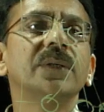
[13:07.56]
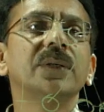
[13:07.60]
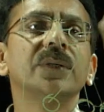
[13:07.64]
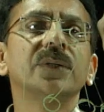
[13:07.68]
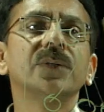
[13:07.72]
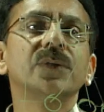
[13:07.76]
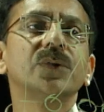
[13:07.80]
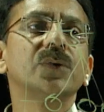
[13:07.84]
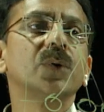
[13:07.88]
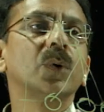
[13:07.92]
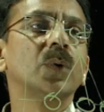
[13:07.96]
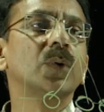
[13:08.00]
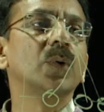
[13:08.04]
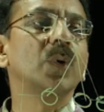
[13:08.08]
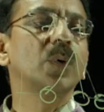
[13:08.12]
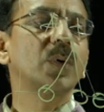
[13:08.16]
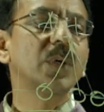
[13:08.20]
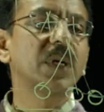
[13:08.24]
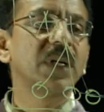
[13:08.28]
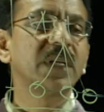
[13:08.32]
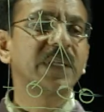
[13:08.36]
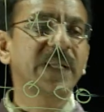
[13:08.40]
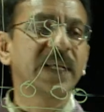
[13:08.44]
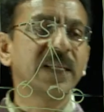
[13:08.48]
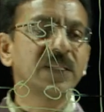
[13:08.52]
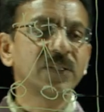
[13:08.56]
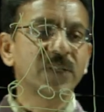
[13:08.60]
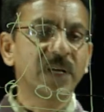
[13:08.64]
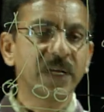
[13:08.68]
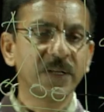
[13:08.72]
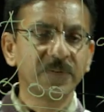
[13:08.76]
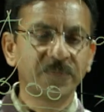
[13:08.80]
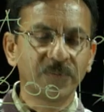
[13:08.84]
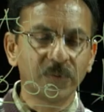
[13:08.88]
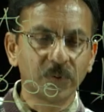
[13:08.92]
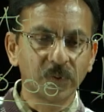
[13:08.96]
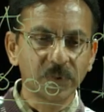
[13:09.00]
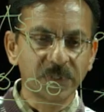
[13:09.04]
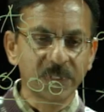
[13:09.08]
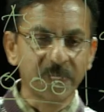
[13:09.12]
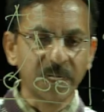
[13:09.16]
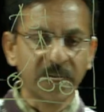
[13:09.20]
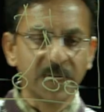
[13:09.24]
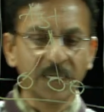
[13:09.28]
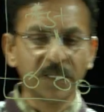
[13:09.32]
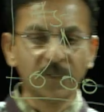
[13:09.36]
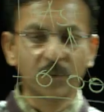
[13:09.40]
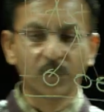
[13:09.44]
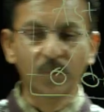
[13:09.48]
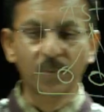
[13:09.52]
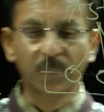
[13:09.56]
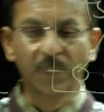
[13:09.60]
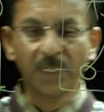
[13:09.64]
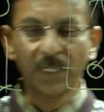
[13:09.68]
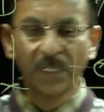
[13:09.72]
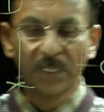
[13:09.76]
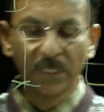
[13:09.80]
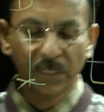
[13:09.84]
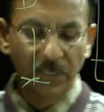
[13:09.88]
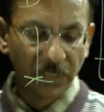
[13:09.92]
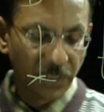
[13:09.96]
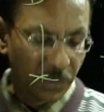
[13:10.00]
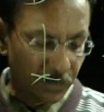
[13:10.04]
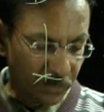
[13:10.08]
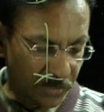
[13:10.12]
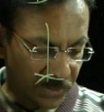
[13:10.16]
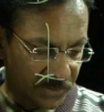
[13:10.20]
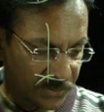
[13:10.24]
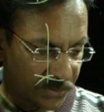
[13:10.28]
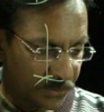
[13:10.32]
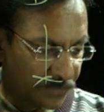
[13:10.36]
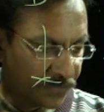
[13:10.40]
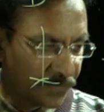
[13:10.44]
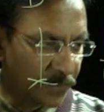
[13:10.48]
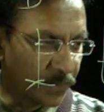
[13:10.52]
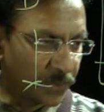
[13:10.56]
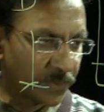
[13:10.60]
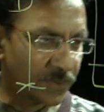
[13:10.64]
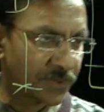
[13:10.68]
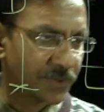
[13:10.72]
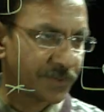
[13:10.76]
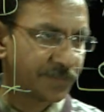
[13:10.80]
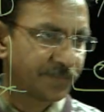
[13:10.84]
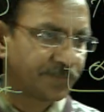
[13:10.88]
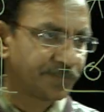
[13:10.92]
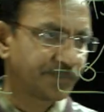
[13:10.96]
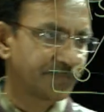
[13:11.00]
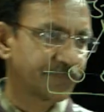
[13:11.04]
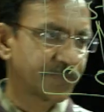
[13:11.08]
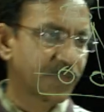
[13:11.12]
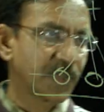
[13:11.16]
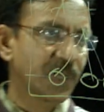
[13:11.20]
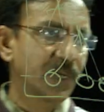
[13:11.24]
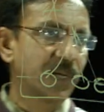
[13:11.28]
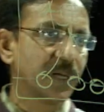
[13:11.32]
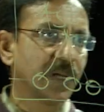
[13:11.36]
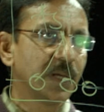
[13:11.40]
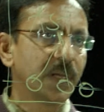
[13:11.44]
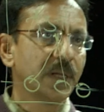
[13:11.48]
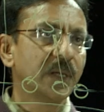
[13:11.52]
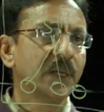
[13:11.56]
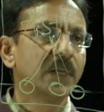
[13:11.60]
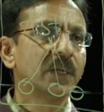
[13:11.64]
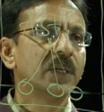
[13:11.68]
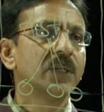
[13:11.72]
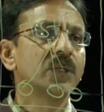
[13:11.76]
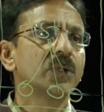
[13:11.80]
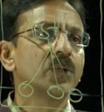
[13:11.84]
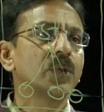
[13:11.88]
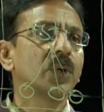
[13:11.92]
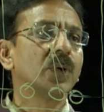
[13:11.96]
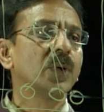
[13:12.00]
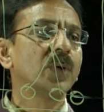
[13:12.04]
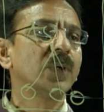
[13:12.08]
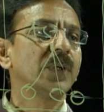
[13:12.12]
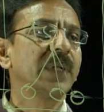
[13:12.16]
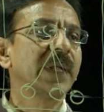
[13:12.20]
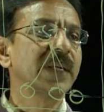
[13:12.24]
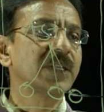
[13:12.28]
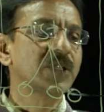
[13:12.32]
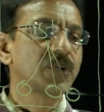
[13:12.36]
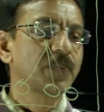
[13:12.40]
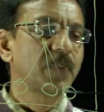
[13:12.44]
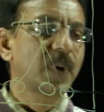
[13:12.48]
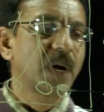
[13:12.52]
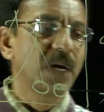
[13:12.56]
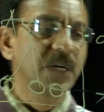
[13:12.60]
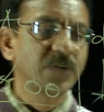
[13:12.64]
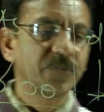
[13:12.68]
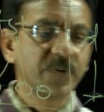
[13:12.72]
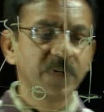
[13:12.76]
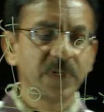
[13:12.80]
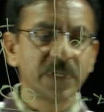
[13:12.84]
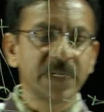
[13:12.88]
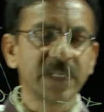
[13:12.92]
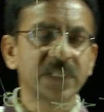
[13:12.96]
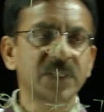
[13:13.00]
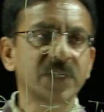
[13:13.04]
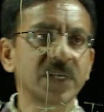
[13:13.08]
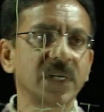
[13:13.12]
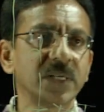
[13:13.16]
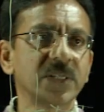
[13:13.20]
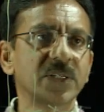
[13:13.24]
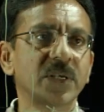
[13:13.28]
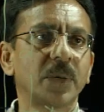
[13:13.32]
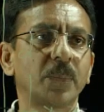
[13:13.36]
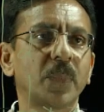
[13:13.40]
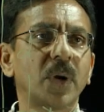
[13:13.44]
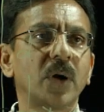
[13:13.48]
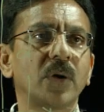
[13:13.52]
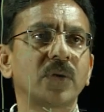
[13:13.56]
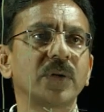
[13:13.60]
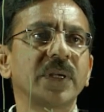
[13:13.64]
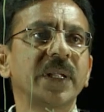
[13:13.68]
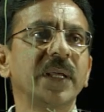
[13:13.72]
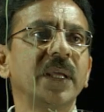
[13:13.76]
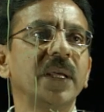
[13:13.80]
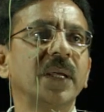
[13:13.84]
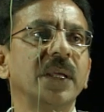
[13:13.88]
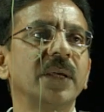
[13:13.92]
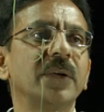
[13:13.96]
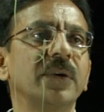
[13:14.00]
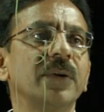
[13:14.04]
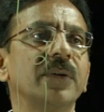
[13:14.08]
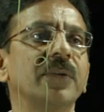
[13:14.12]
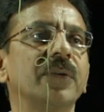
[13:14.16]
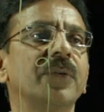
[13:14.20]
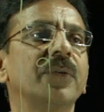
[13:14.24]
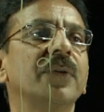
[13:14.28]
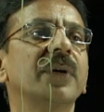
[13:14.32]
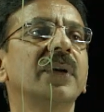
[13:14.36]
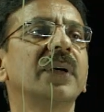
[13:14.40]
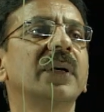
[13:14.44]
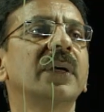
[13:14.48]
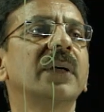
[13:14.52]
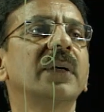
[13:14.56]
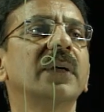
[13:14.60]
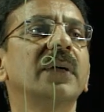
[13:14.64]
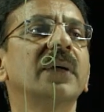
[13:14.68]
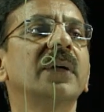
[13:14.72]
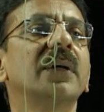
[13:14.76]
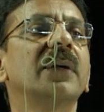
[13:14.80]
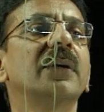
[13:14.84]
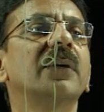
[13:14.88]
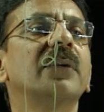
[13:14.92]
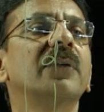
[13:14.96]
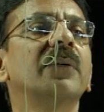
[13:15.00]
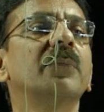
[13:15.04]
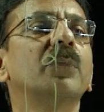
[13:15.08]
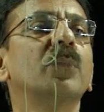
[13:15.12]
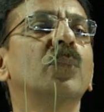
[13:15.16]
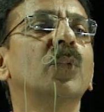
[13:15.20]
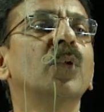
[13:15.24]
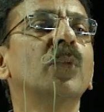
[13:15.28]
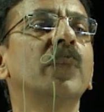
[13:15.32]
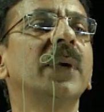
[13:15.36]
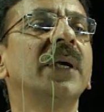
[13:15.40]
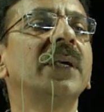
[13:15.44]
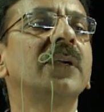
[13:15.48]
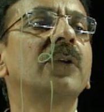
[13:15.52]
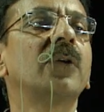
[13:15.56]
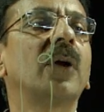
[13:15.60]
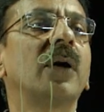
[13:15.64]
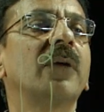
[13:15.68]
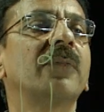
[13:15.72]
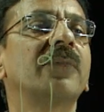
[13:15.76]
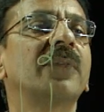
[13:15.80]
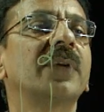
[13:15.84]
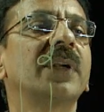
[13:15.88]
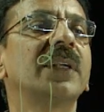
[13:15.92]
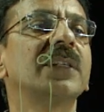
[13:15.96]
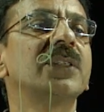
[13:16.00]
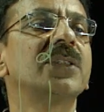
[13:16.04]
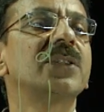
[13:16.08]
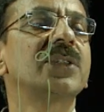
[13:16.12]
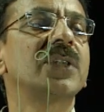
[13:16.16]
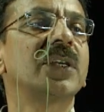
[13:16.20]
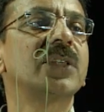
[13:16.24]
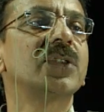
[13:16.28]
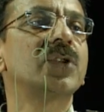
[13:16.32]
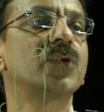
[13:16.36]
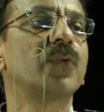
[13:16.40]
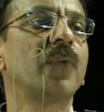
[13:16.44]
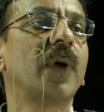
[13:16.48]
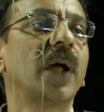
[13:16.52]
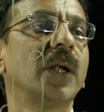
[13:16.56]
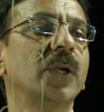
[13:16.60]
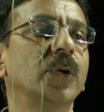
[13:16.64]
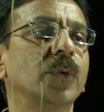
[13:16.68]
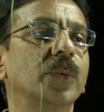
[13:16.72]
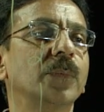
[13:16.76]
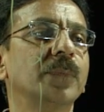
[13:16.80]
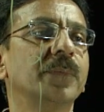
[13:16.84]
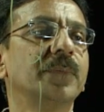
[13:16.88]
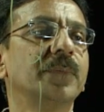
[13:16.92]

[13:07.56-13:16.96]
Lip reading: So, total tensile force and total compressive force. So, next part we will discuss about the moment of resistance value.